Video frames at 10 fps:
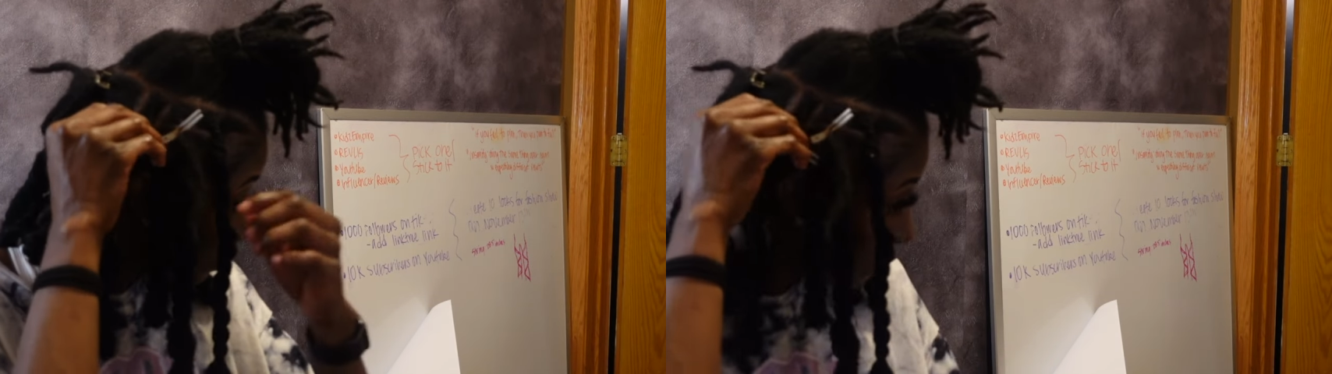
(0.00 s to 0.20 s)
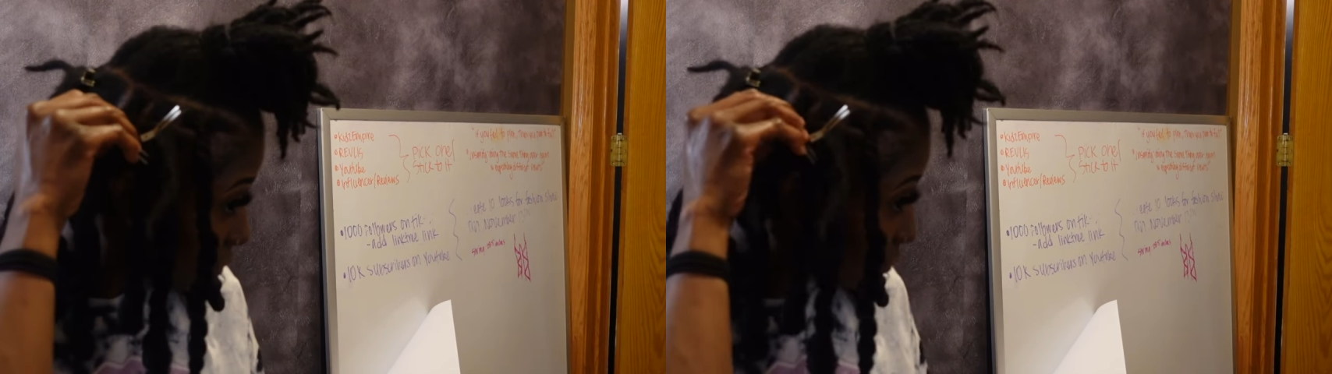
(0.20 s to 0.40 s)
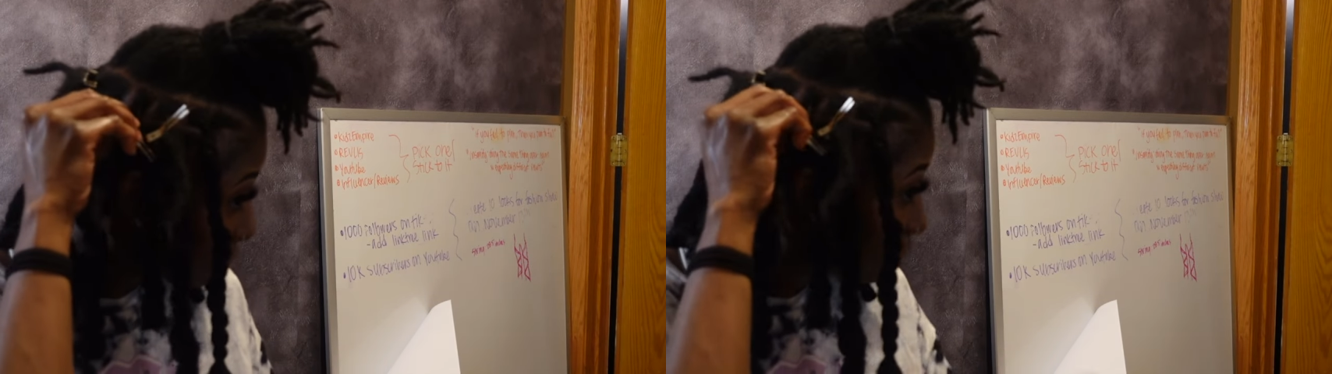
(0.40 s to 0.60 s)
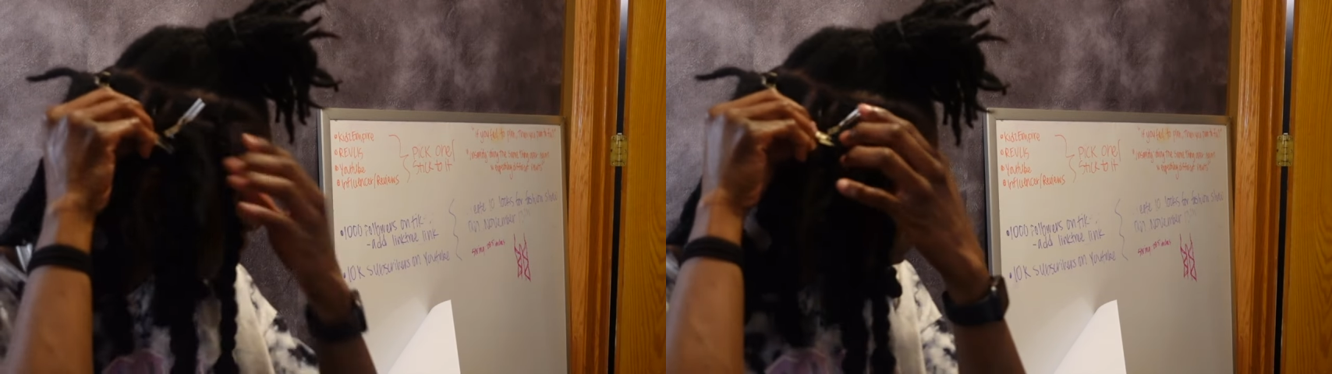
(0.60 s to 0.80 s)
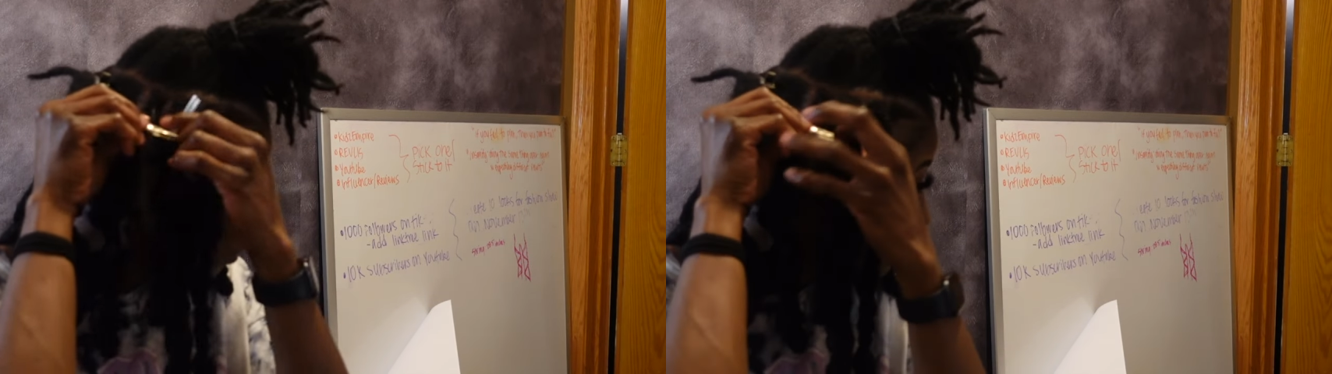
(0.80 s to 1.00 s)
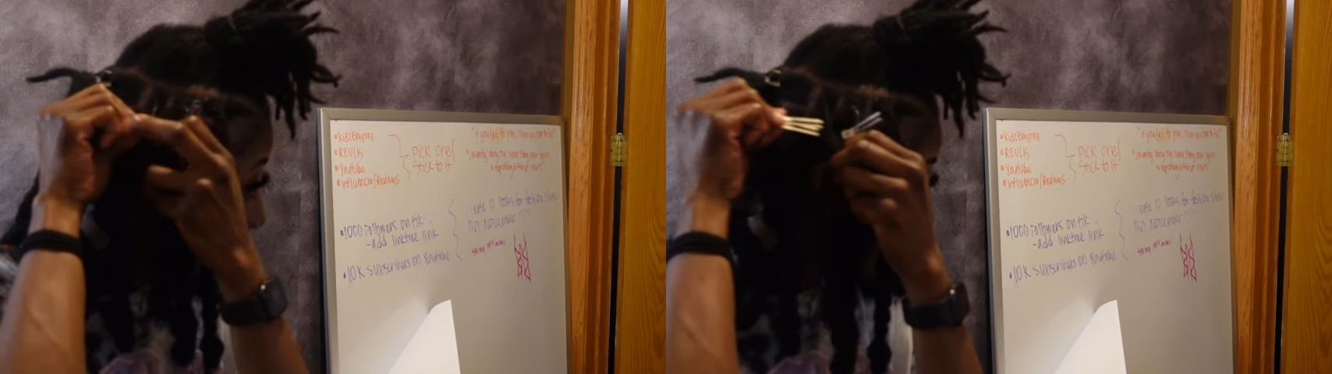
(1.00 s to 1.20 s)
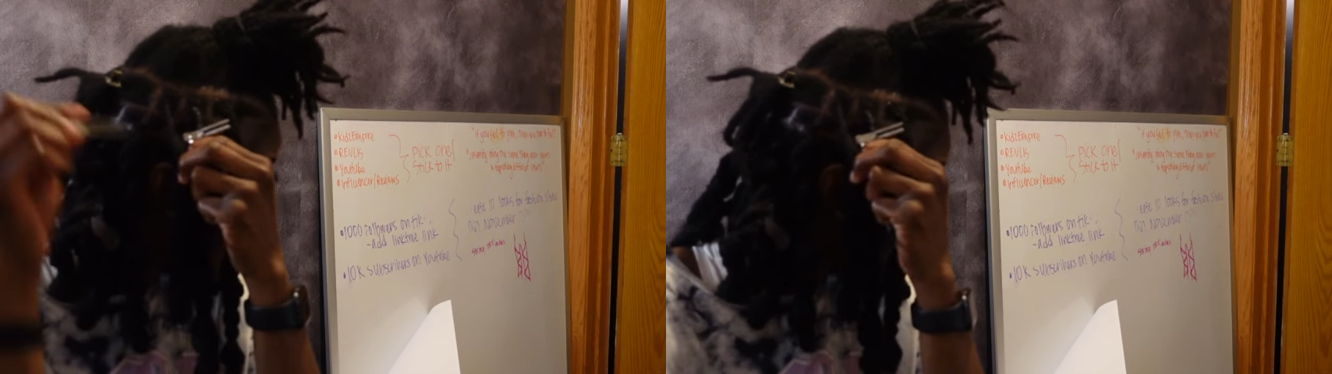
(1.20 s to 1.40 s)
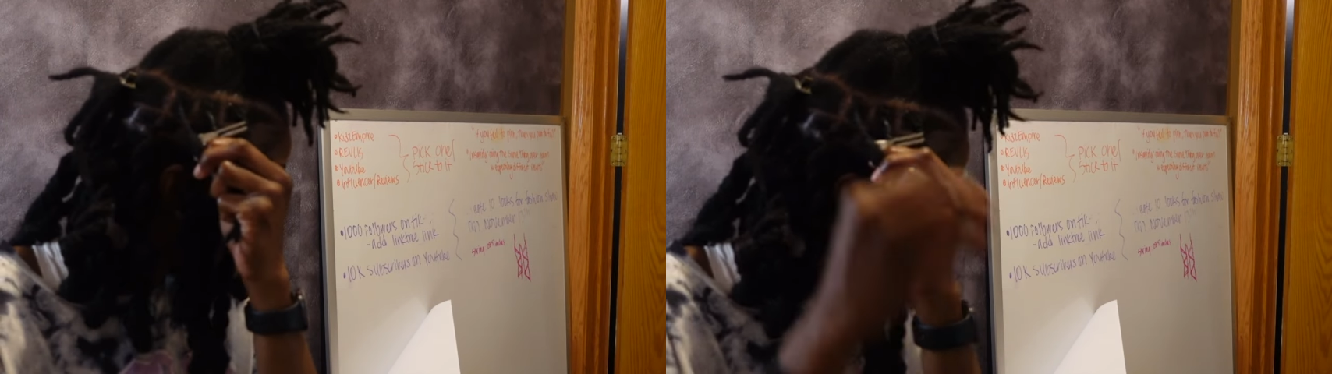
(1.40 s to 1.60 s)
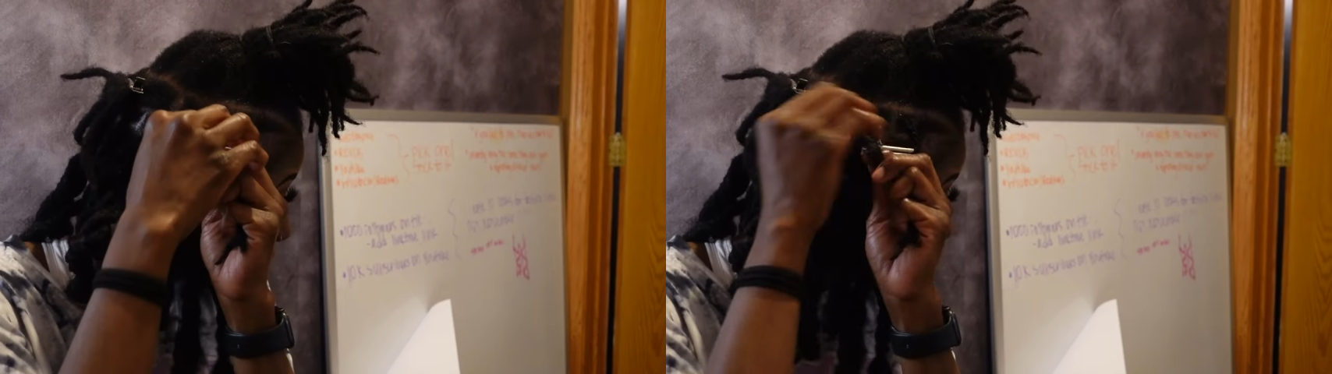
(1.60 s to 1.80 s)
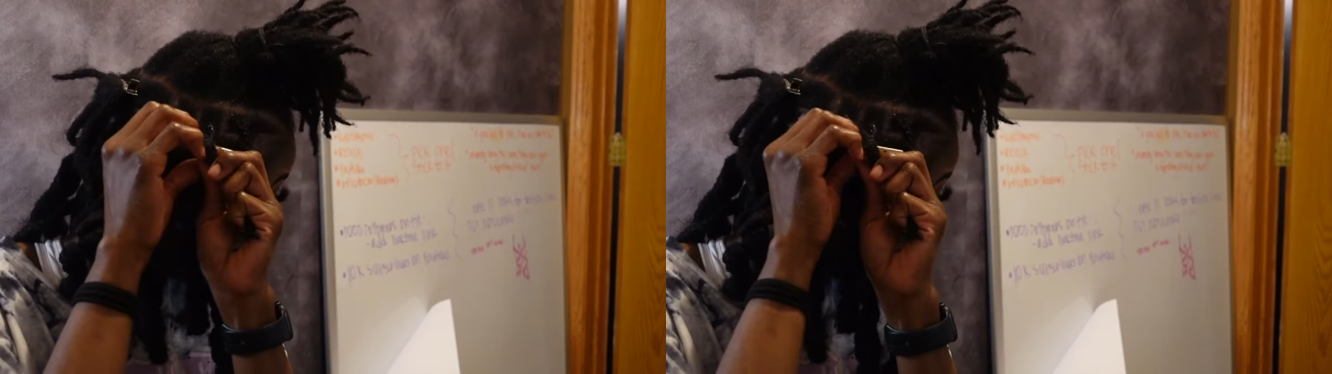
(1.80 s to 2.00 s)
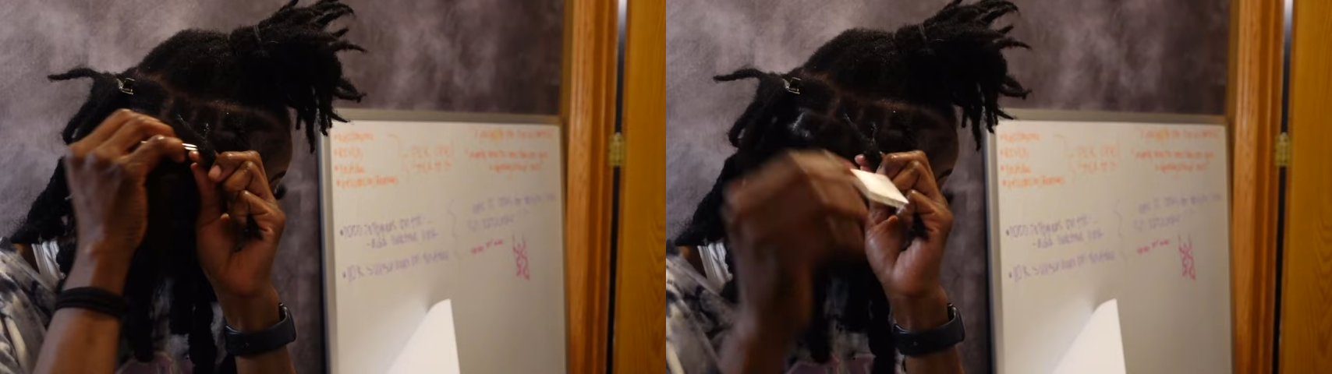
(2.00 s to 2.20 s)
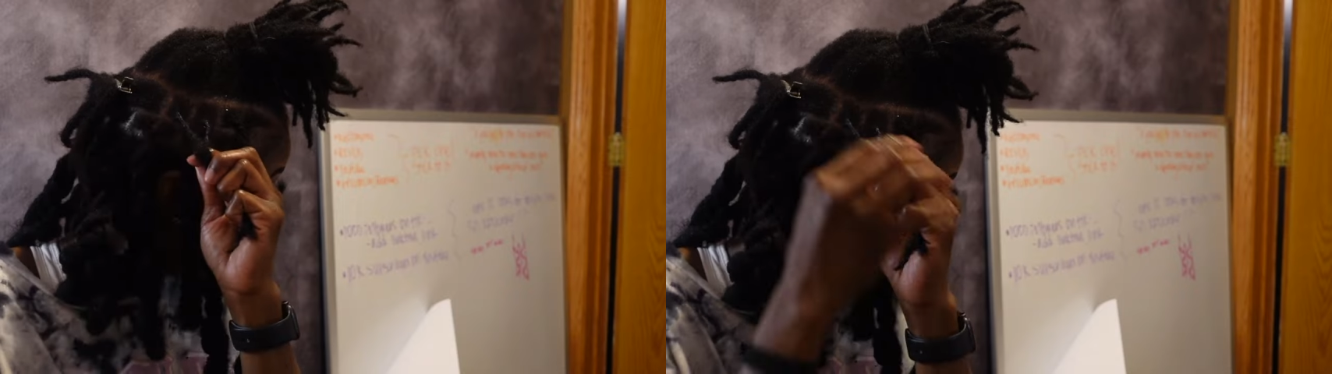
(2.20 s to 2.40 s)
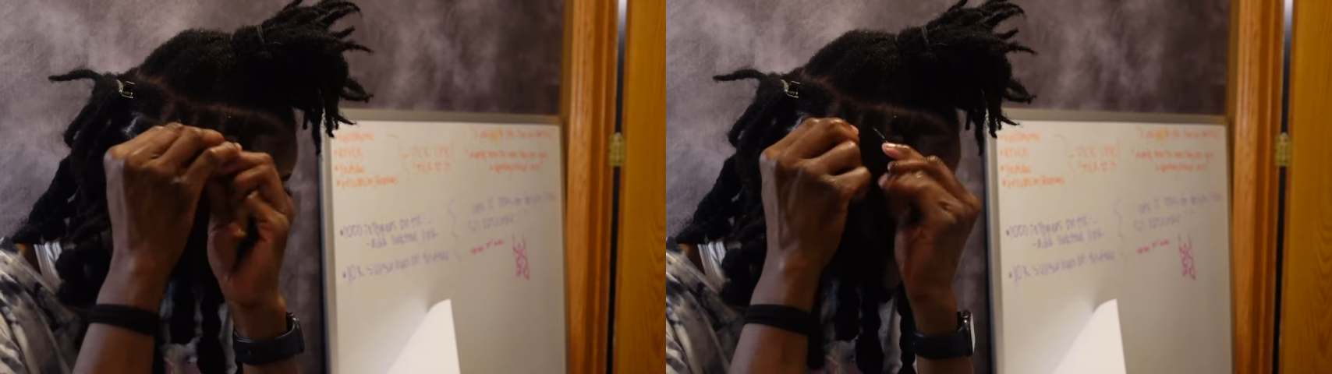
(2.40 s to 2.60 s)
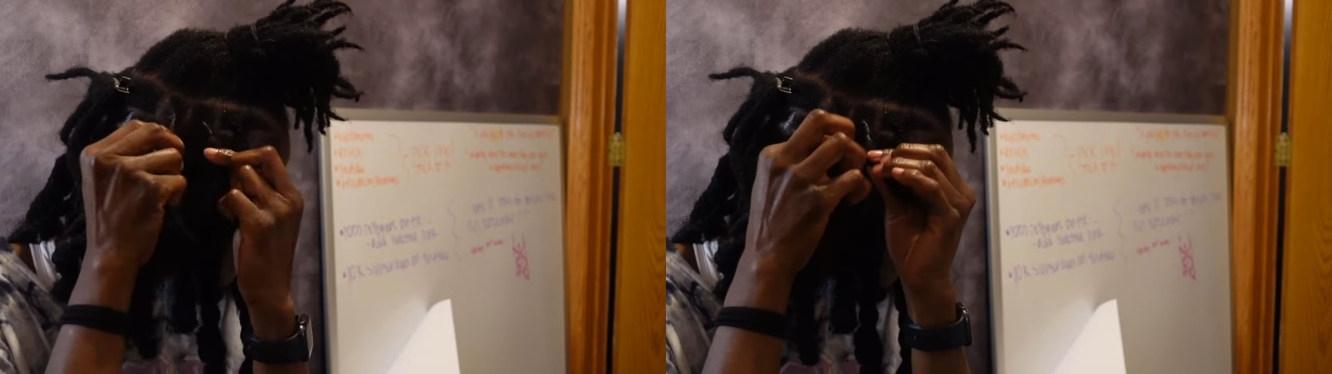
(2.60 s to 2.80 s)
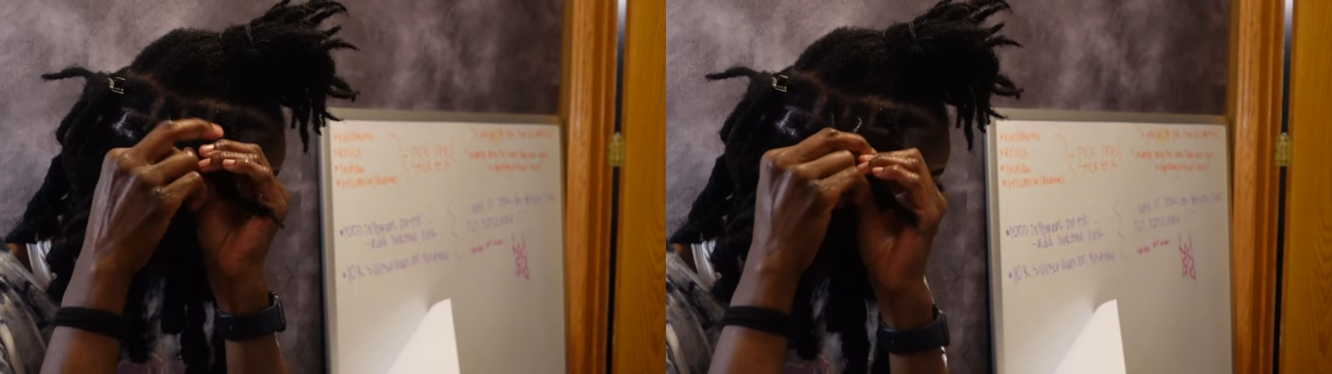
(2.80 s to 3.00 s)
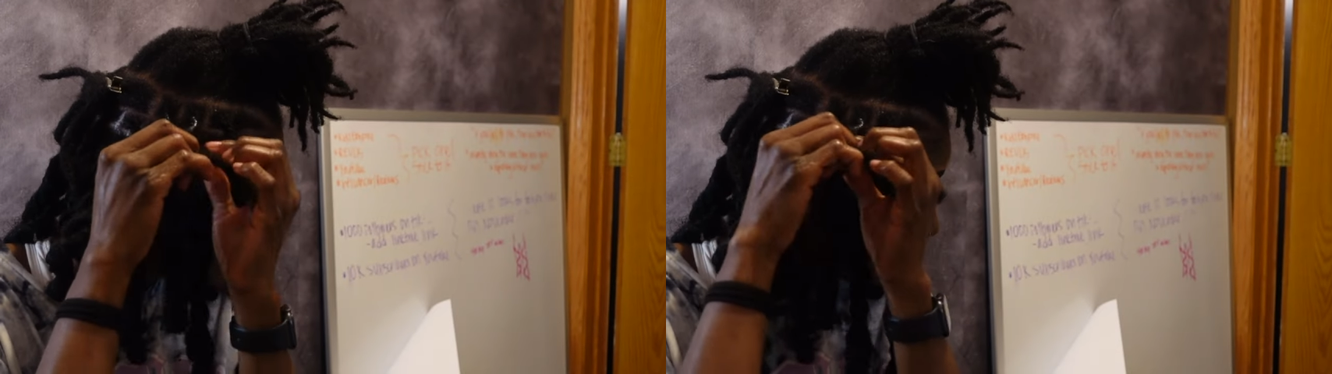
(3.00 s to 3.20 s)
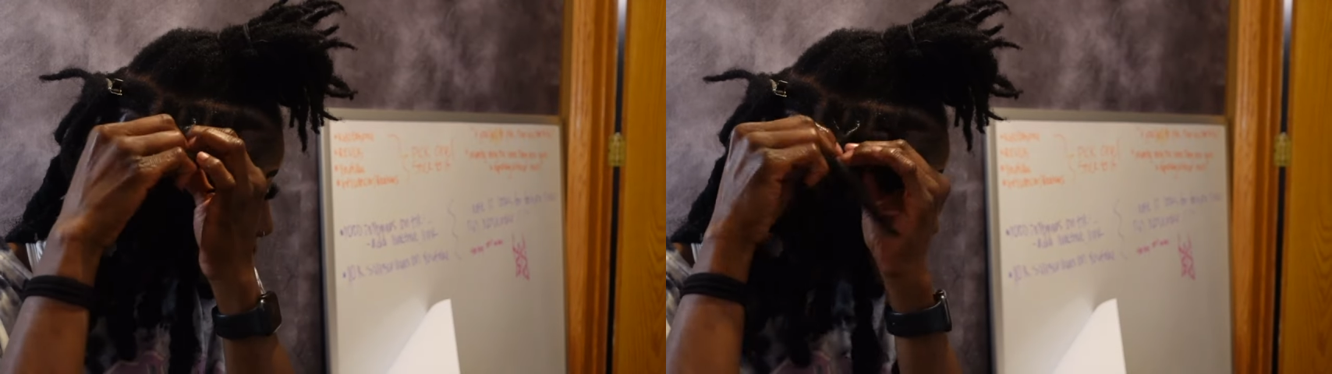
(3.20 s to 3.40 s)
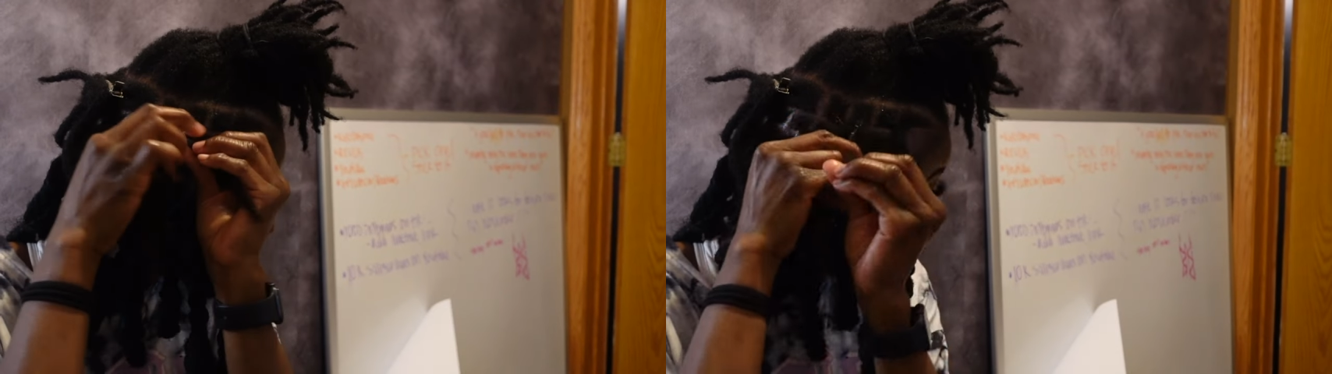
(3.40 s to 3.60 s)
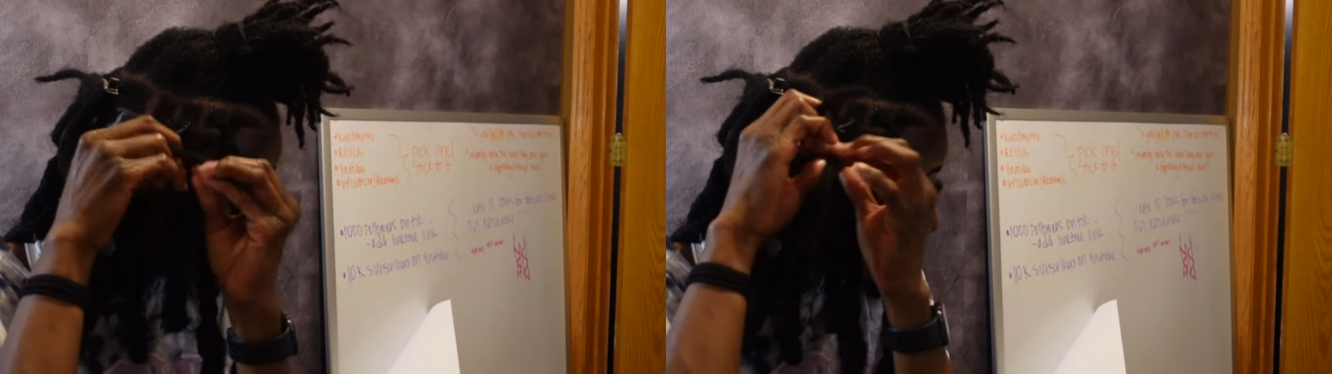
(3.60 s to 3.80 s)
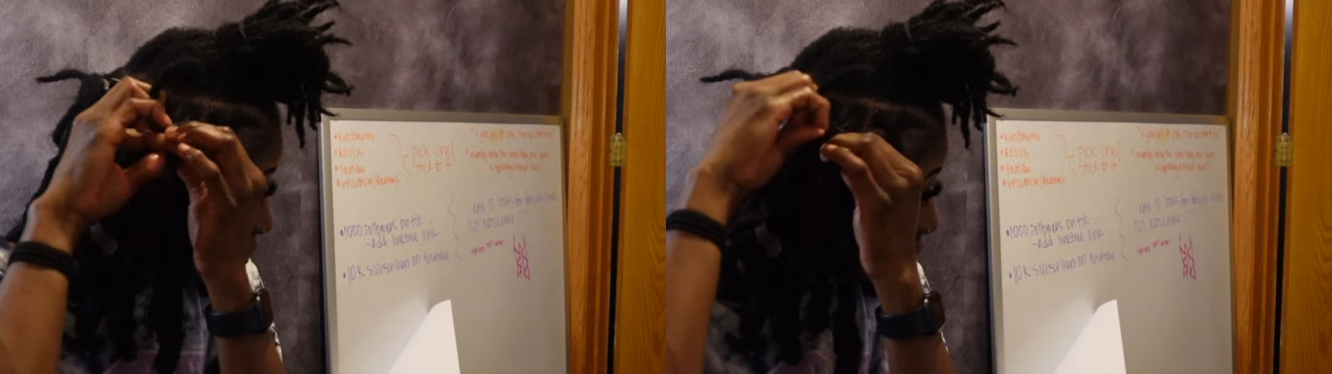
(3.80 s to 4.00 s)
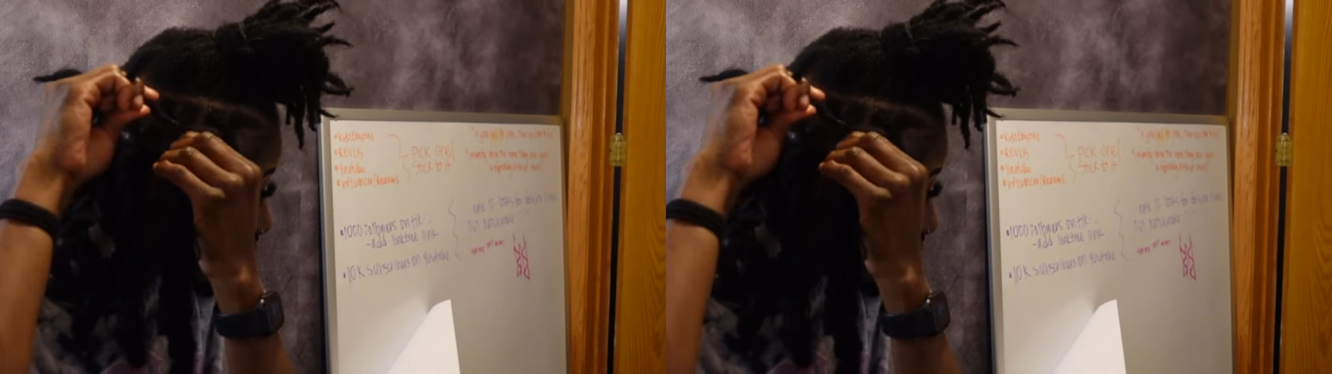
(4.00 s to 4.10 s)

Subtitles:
[unreadable: no face in view]